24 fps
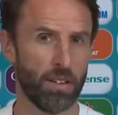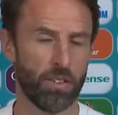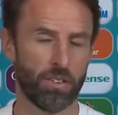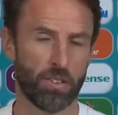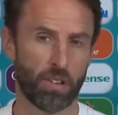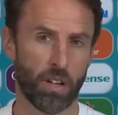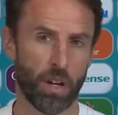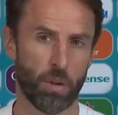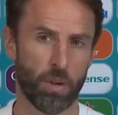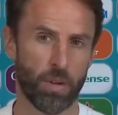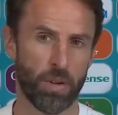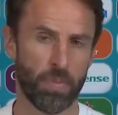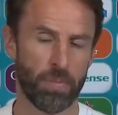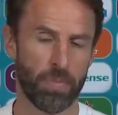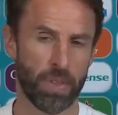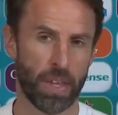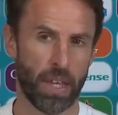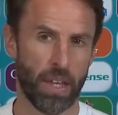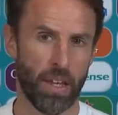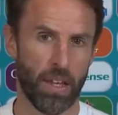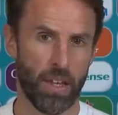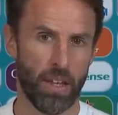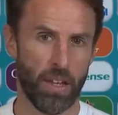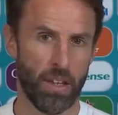So
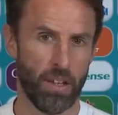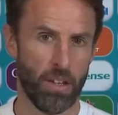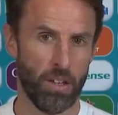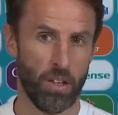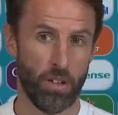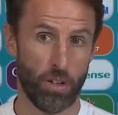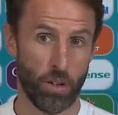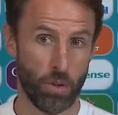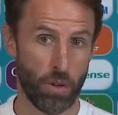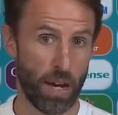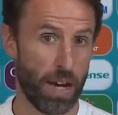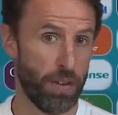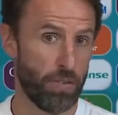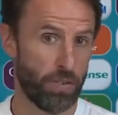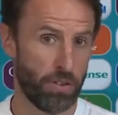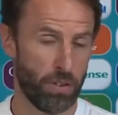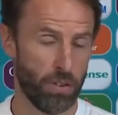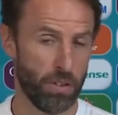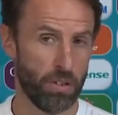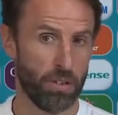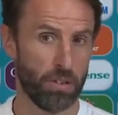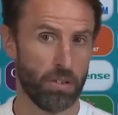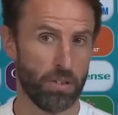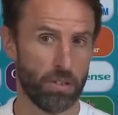you do have
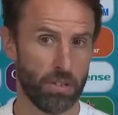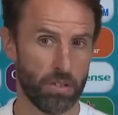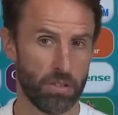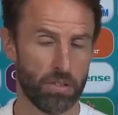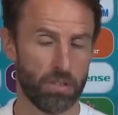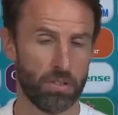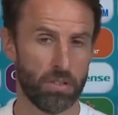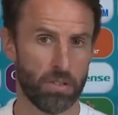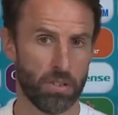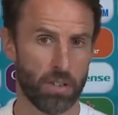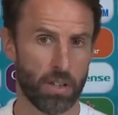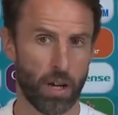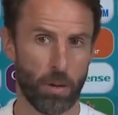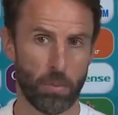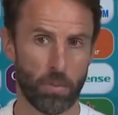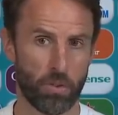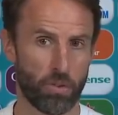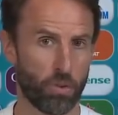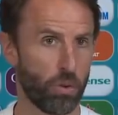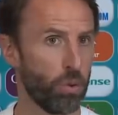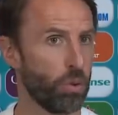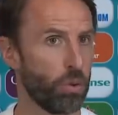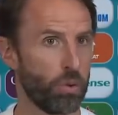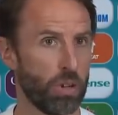to come
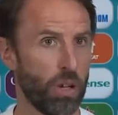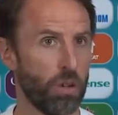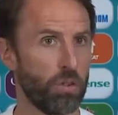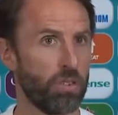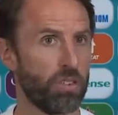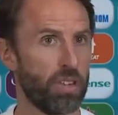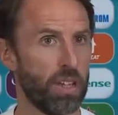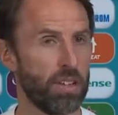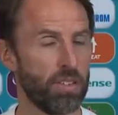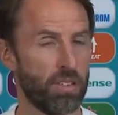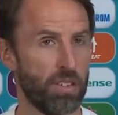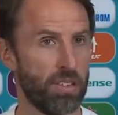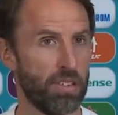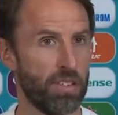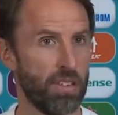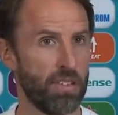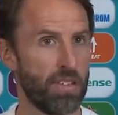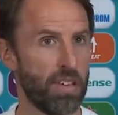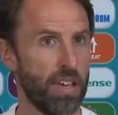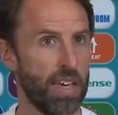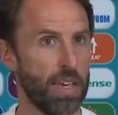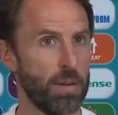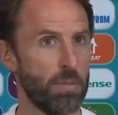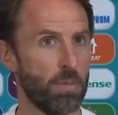through all those things as a
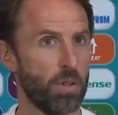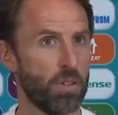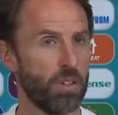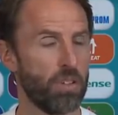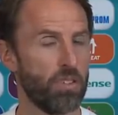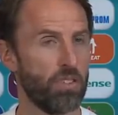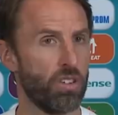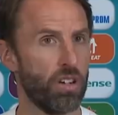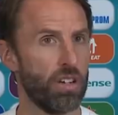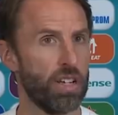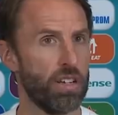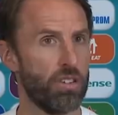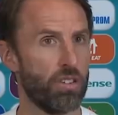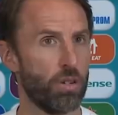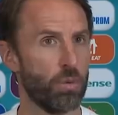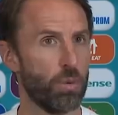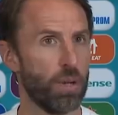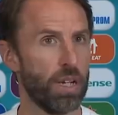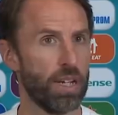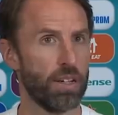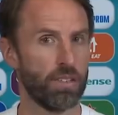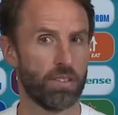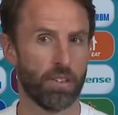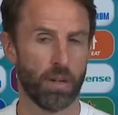team on the journey to
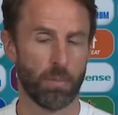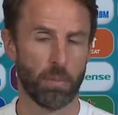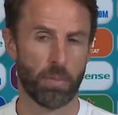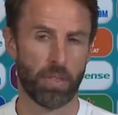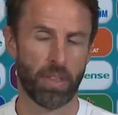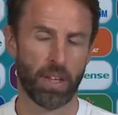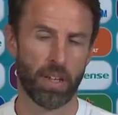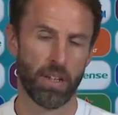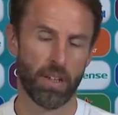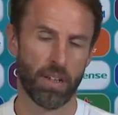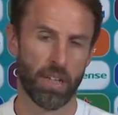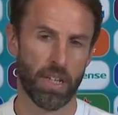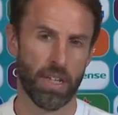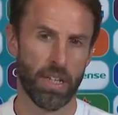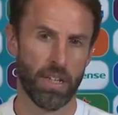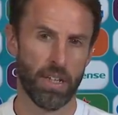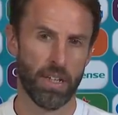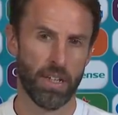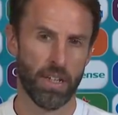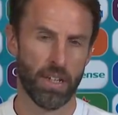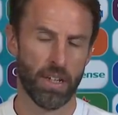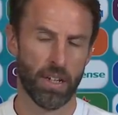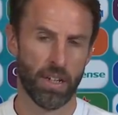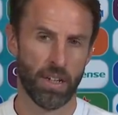winning something.
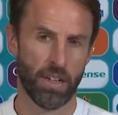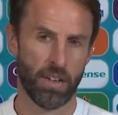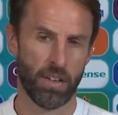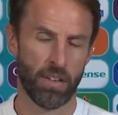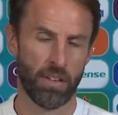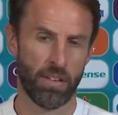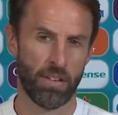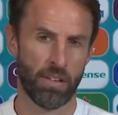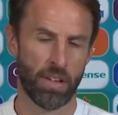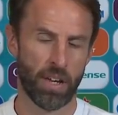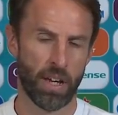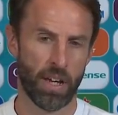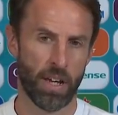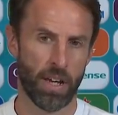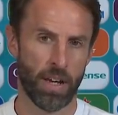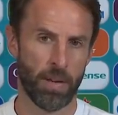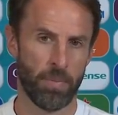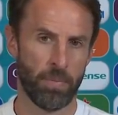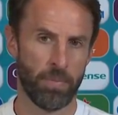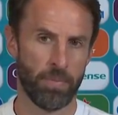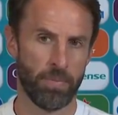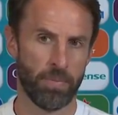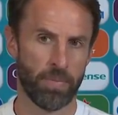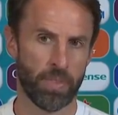And
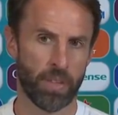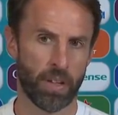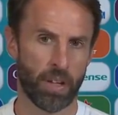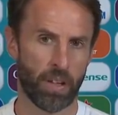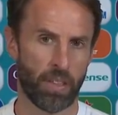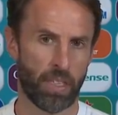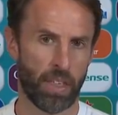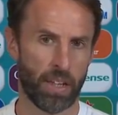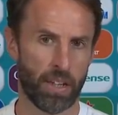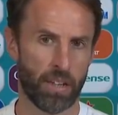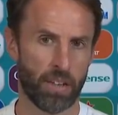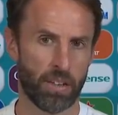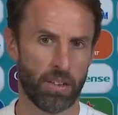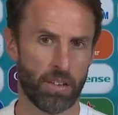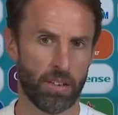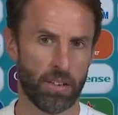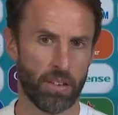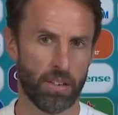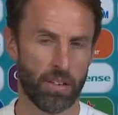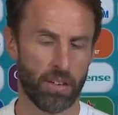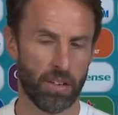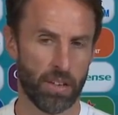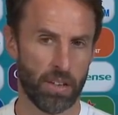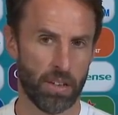I think
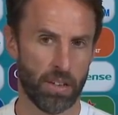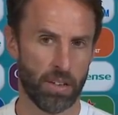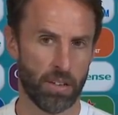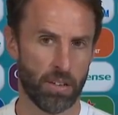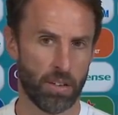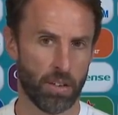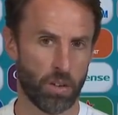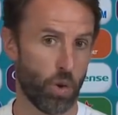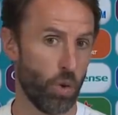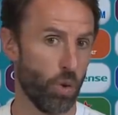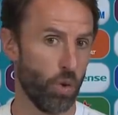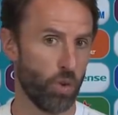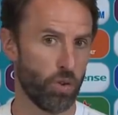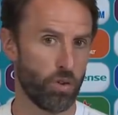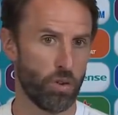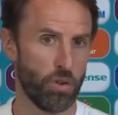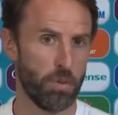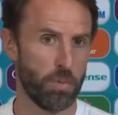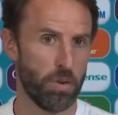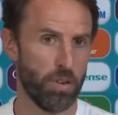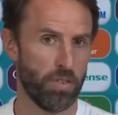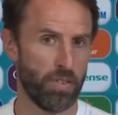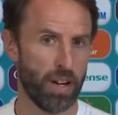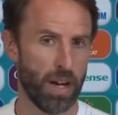the core
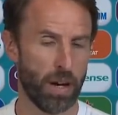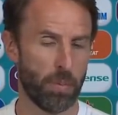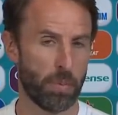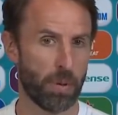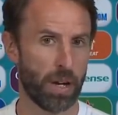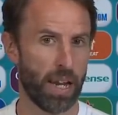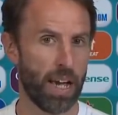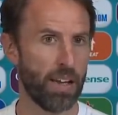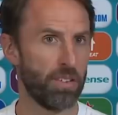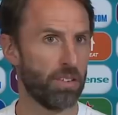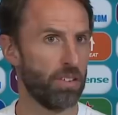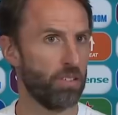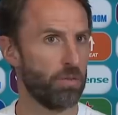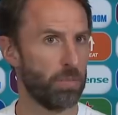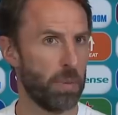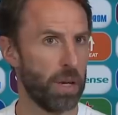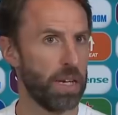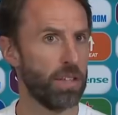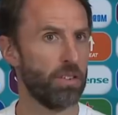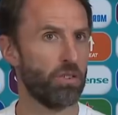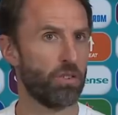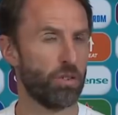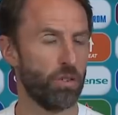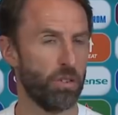group of our players have
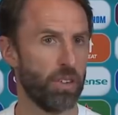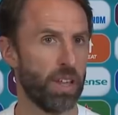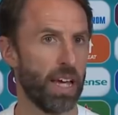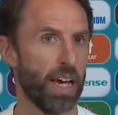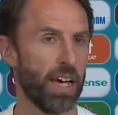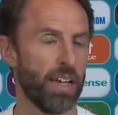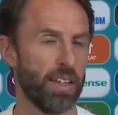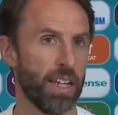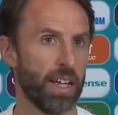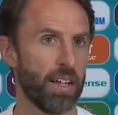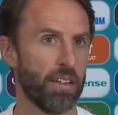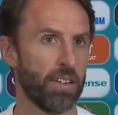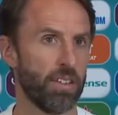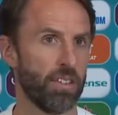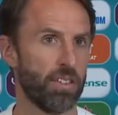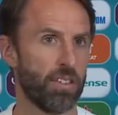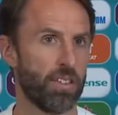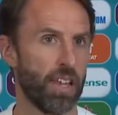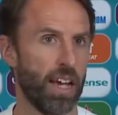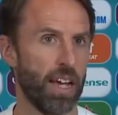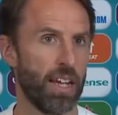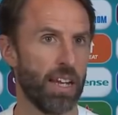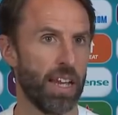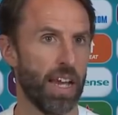been through that and they
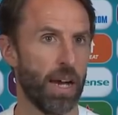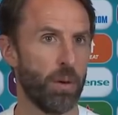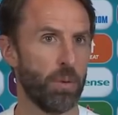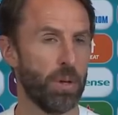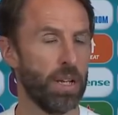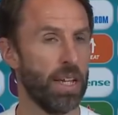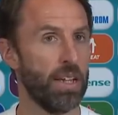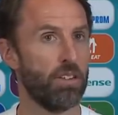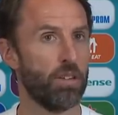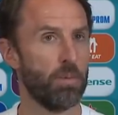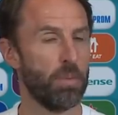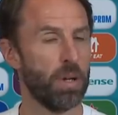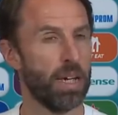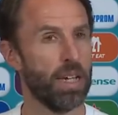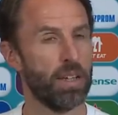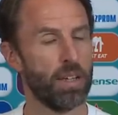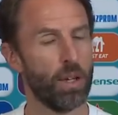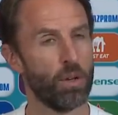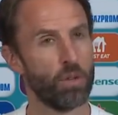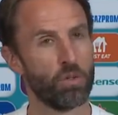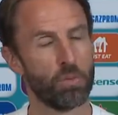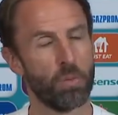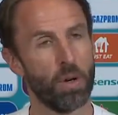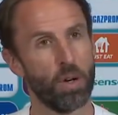understand how we need to be in
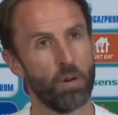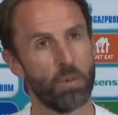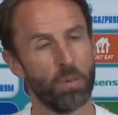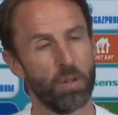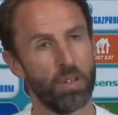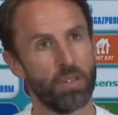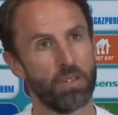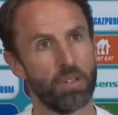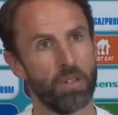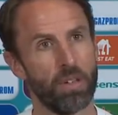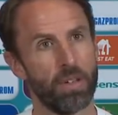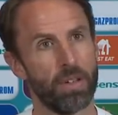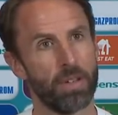those moments.